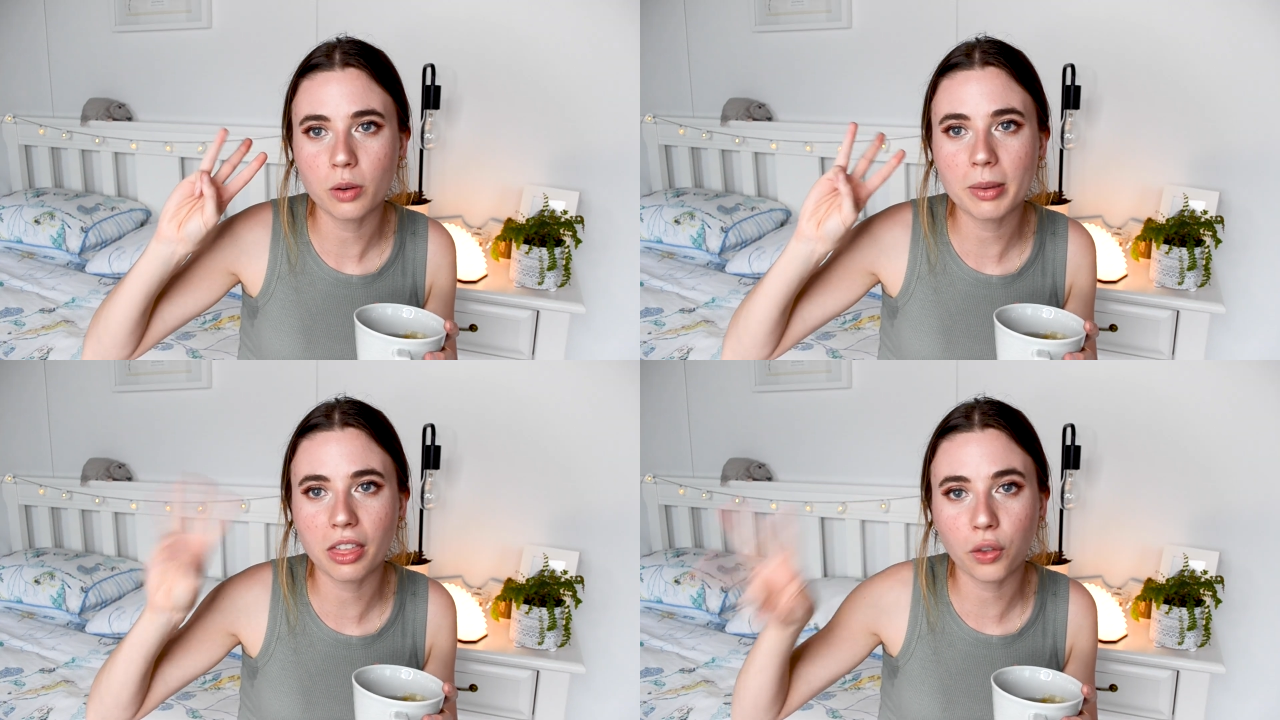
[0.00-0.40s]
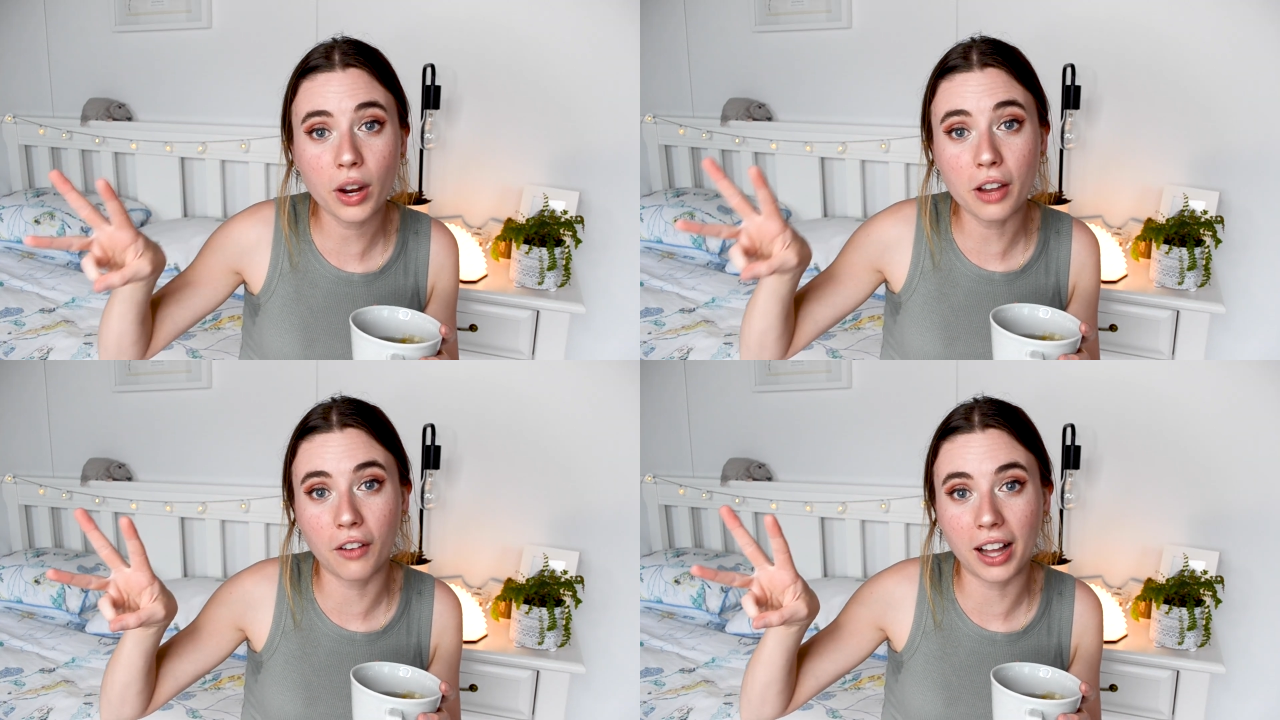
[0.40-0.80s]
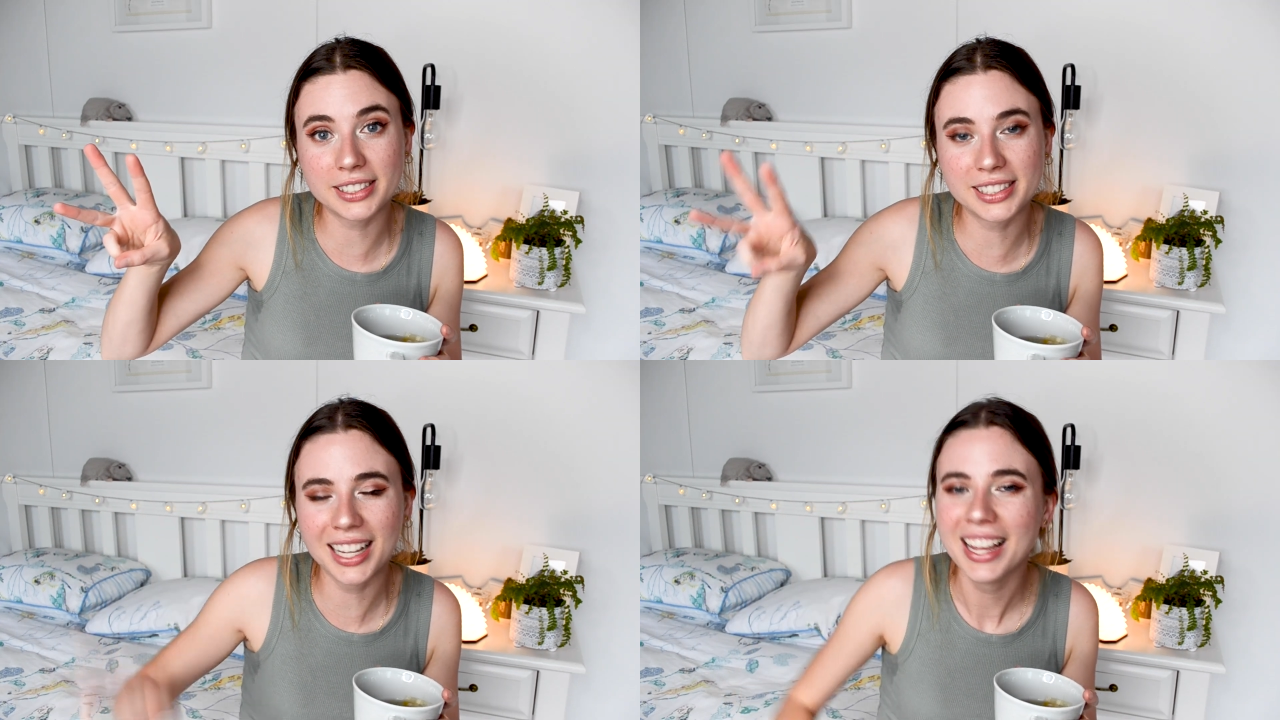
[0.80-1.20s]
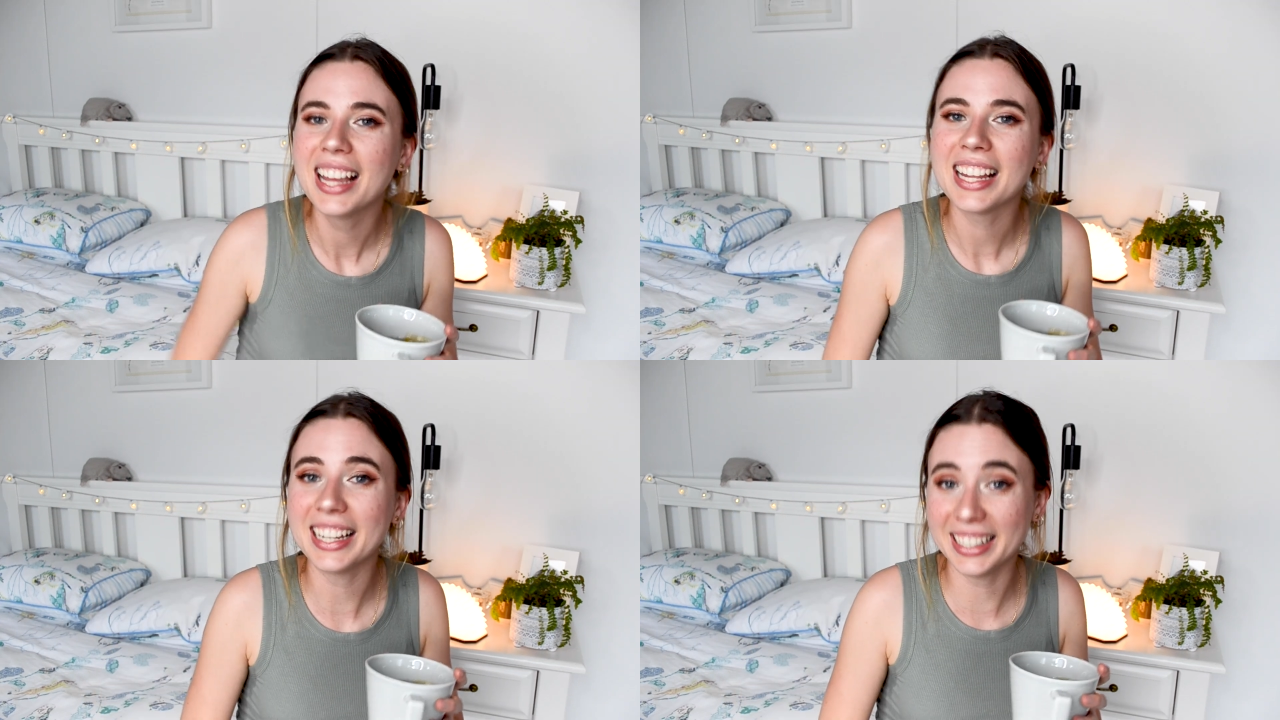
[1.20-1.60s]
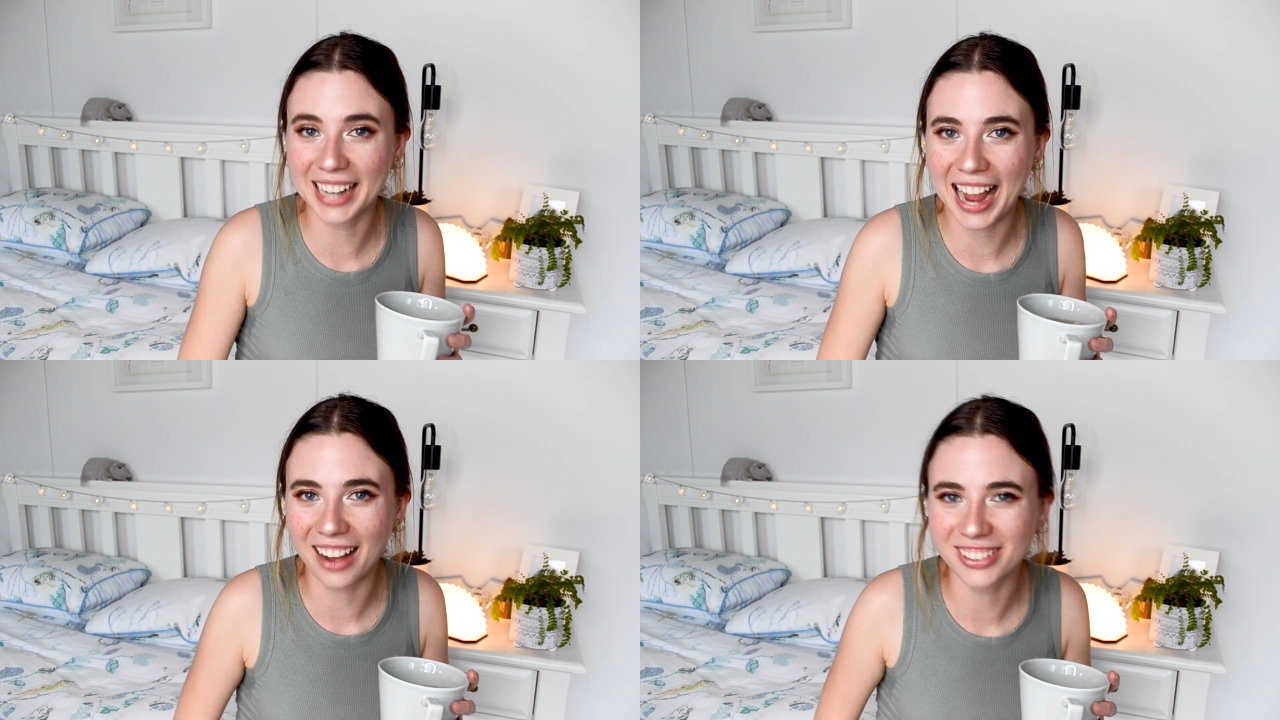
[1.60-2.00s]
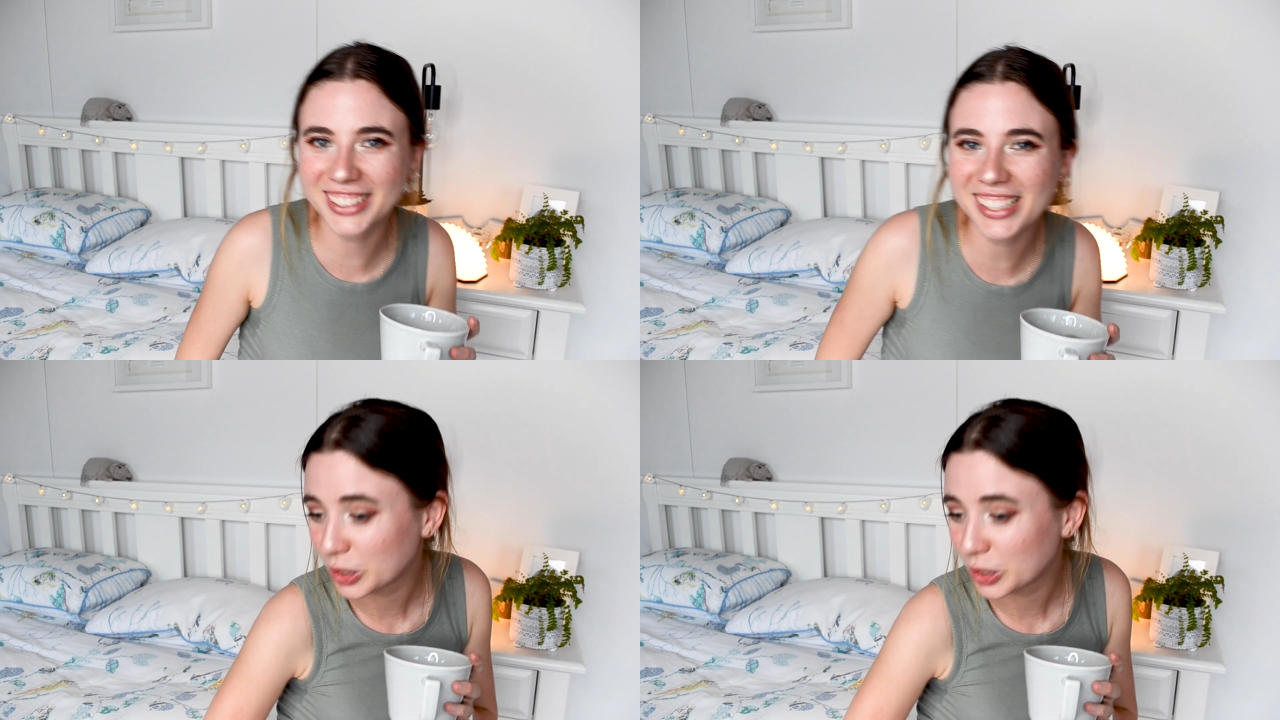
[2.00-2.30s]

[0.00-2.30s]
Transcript: will be 3 of us in a house.